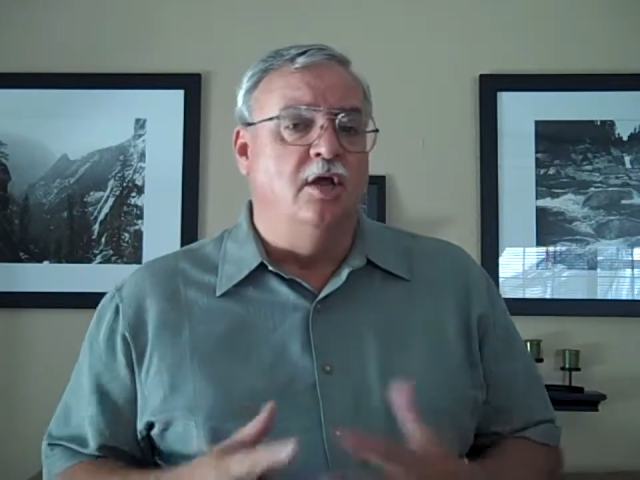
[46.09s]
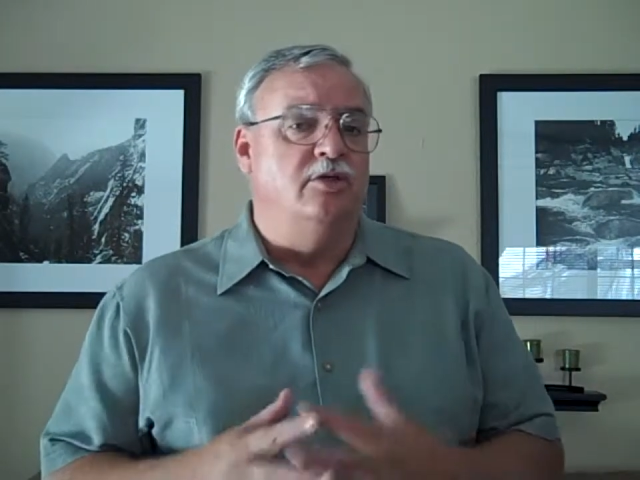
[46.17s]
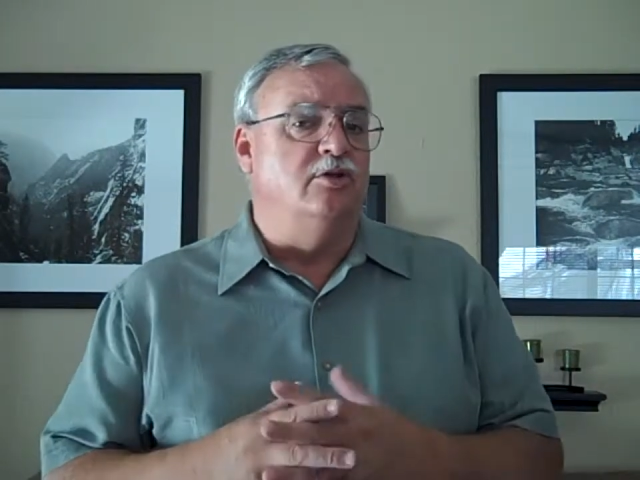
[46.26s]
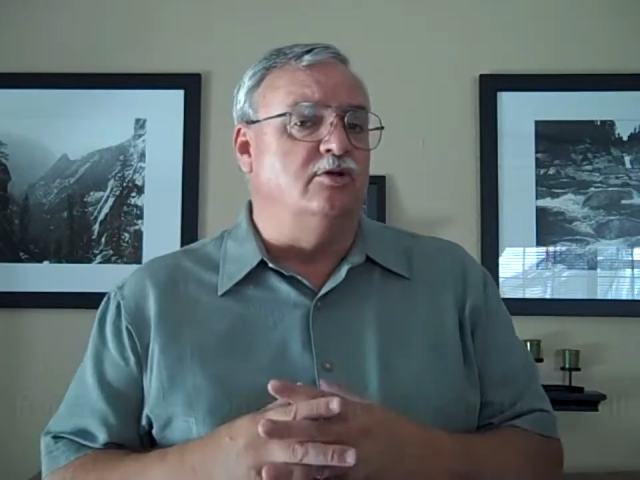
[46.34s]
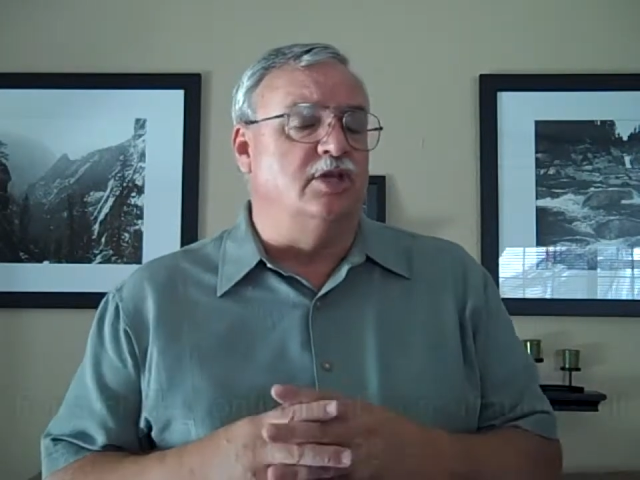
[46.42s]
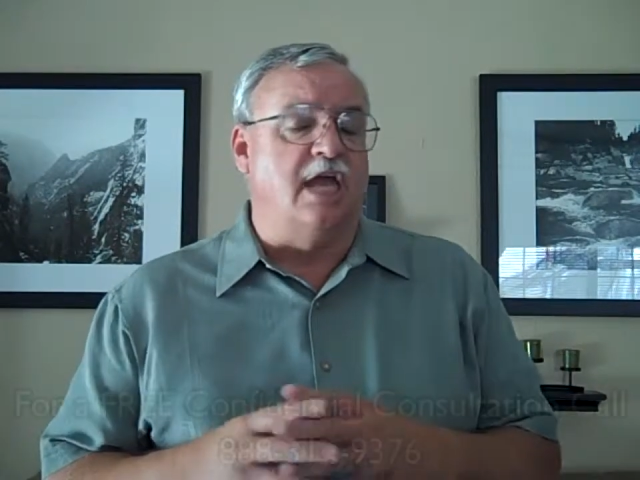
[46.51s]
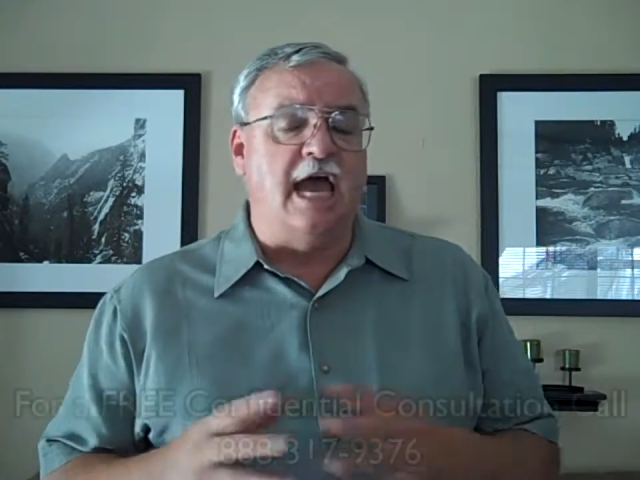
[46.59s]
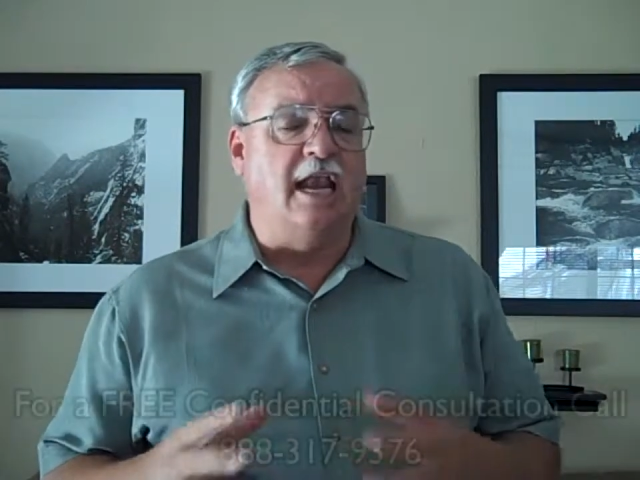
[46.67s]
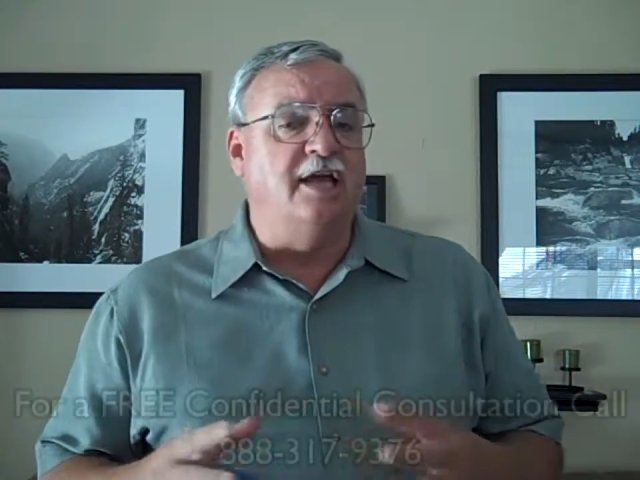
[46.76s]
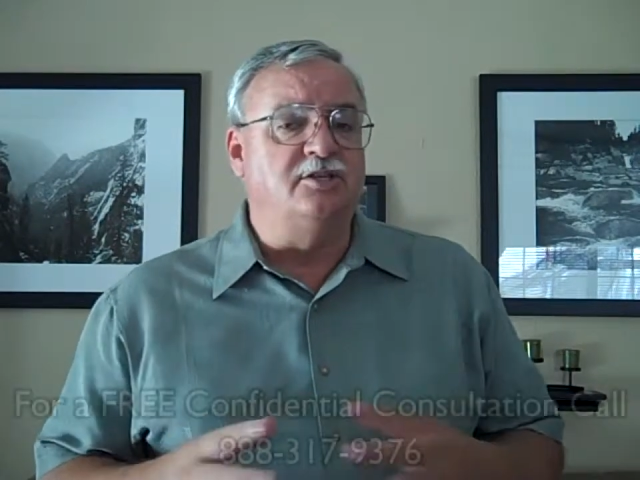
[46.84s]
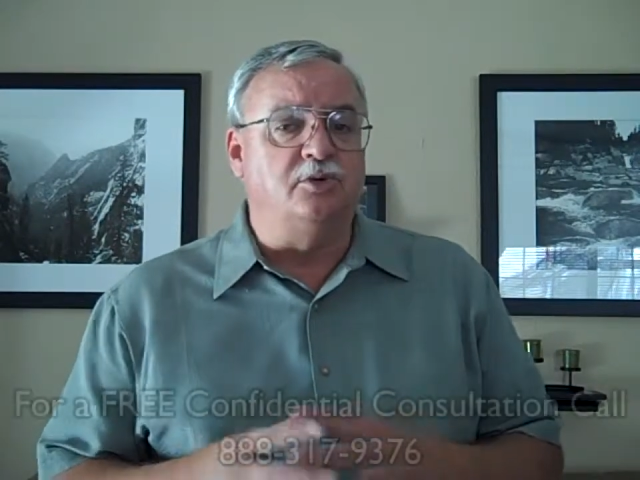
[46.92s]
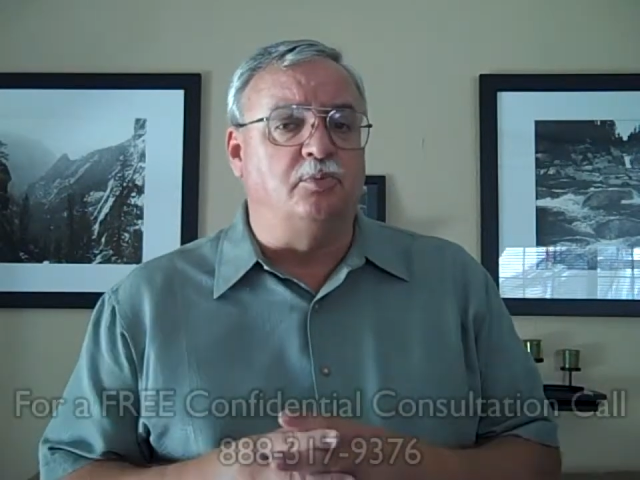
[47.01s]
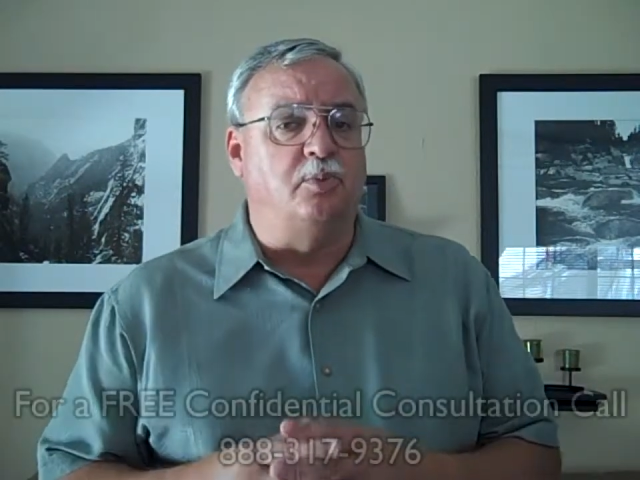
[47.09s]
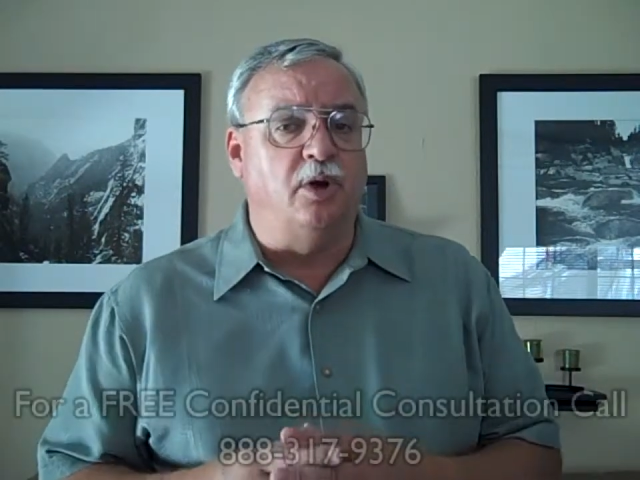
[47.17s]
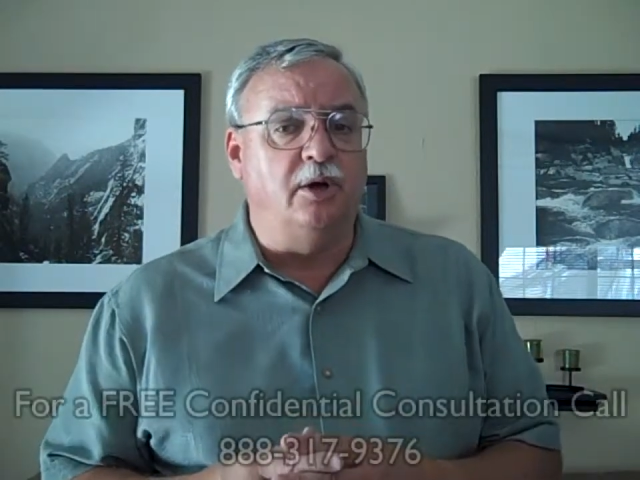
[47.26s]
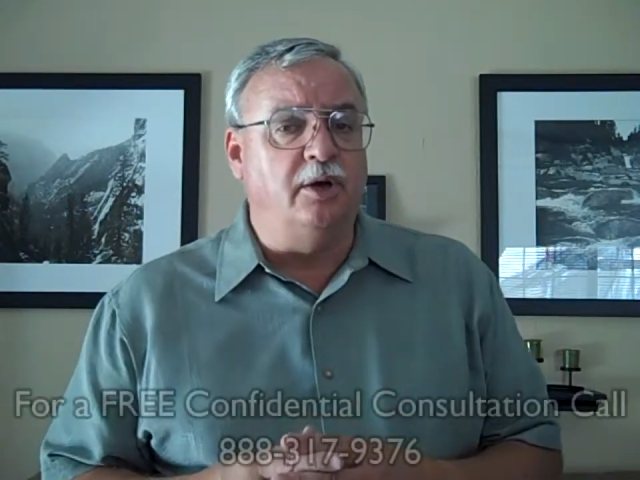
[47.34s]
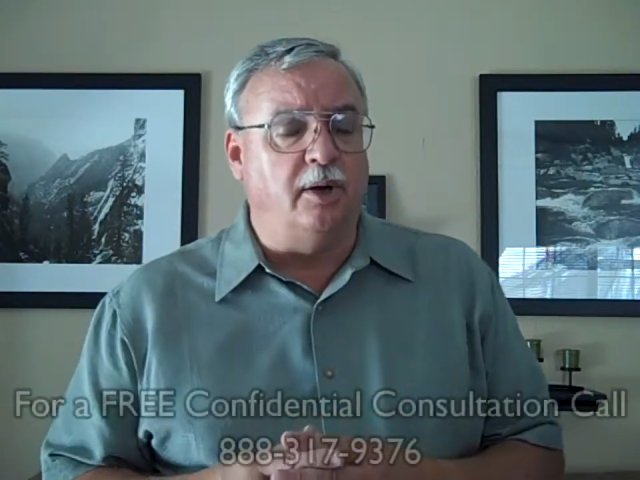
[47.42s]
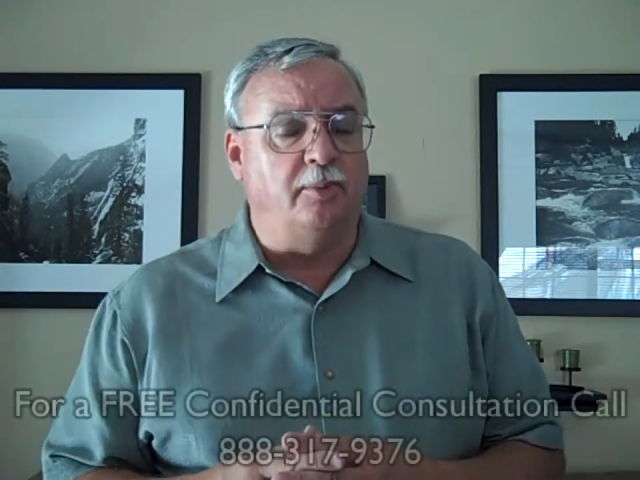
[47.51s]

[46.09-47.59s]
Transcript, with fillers: The guidelines are, pre